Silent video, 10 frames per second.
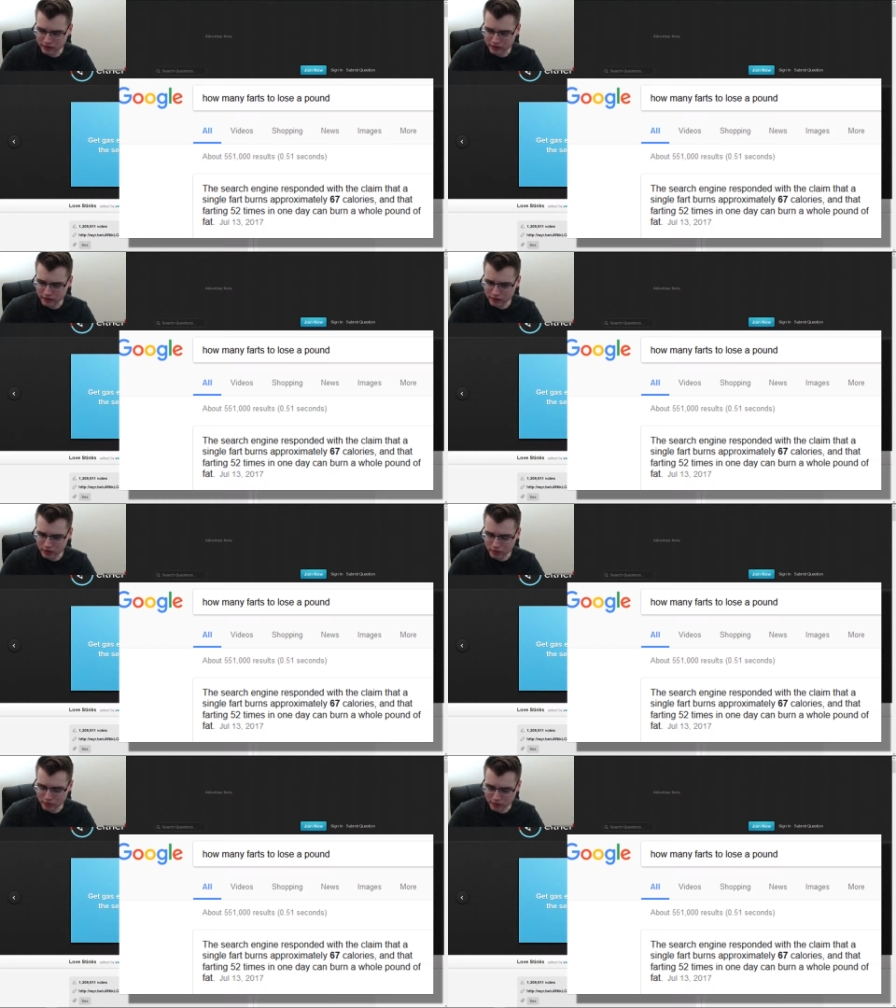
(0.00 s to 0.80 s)
You
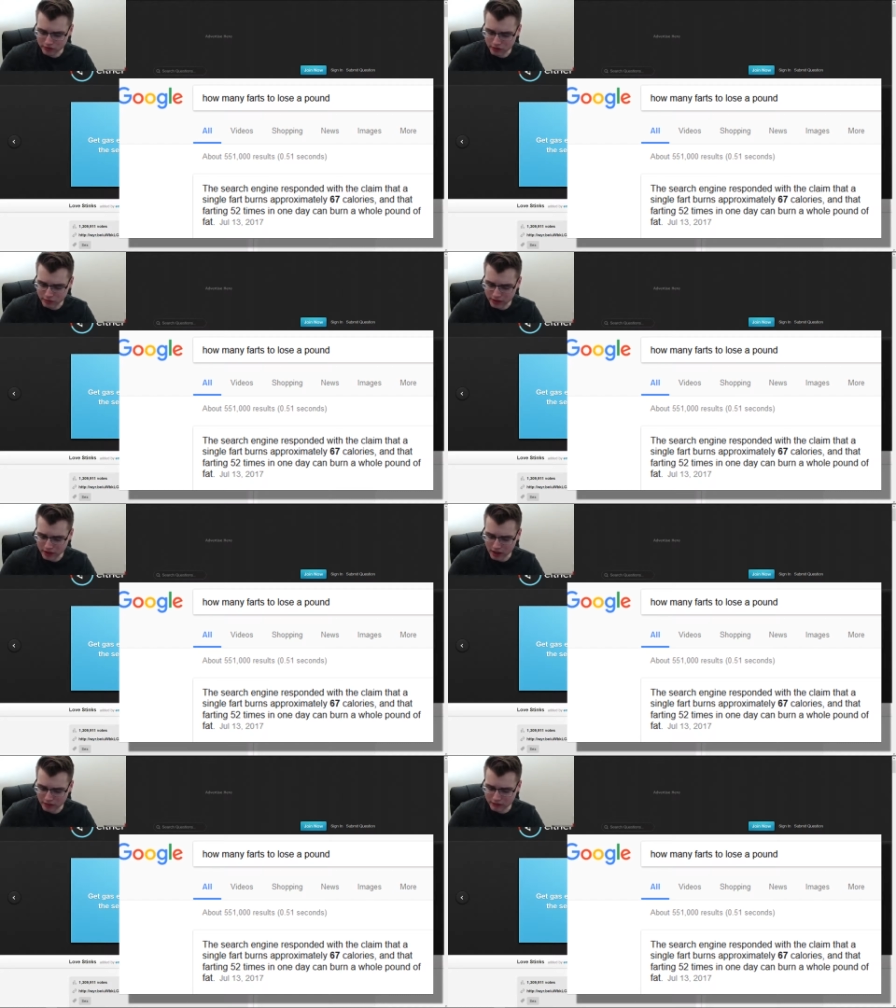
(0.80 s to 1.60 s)
burn so many
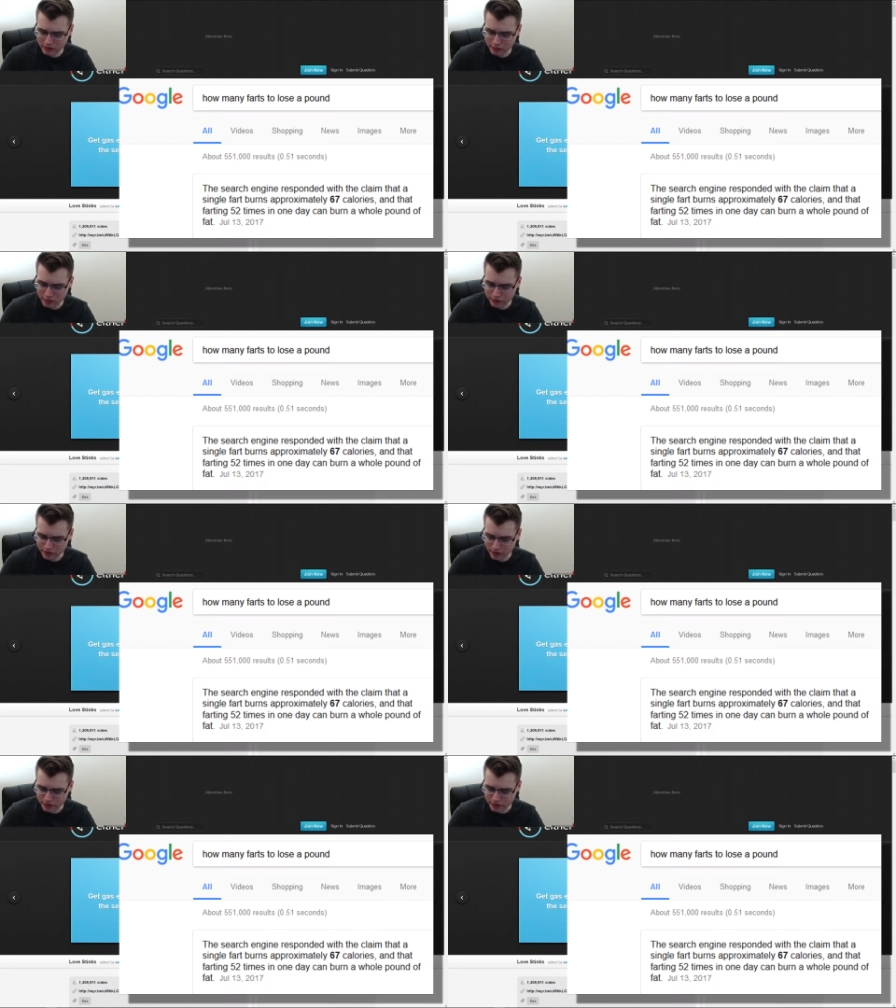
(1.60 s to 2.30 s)
calories per fart.